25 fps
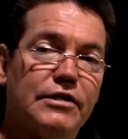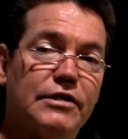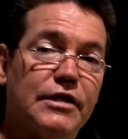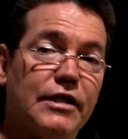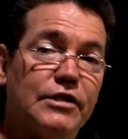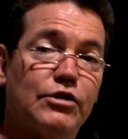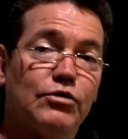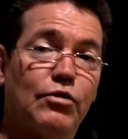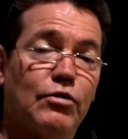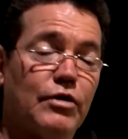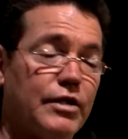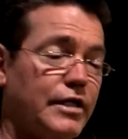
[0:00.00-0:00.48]

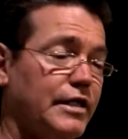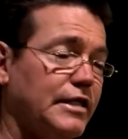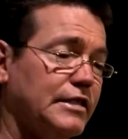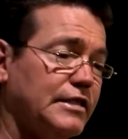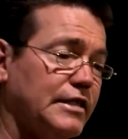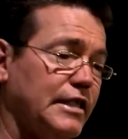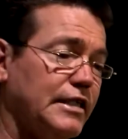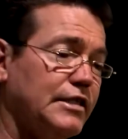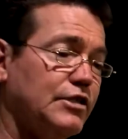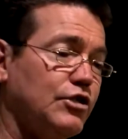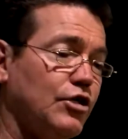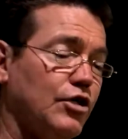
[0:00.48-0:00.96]
That's all it is,
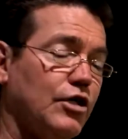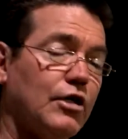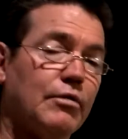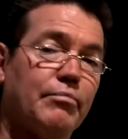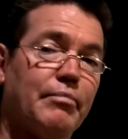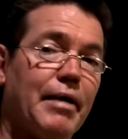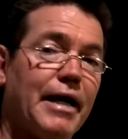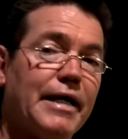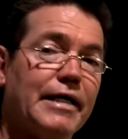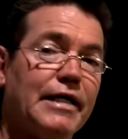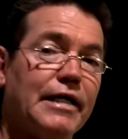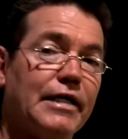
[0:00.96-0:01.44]
internal
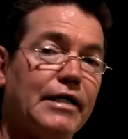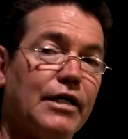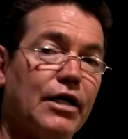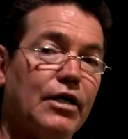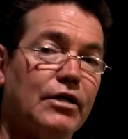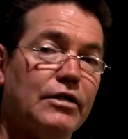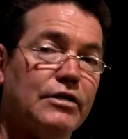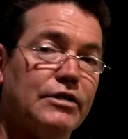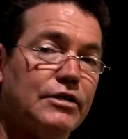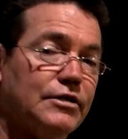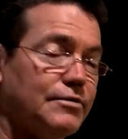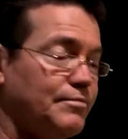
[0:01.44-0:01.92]
banking
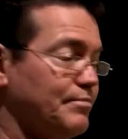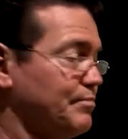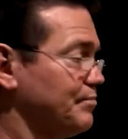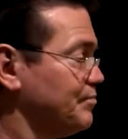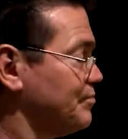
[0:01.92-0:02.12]
notes.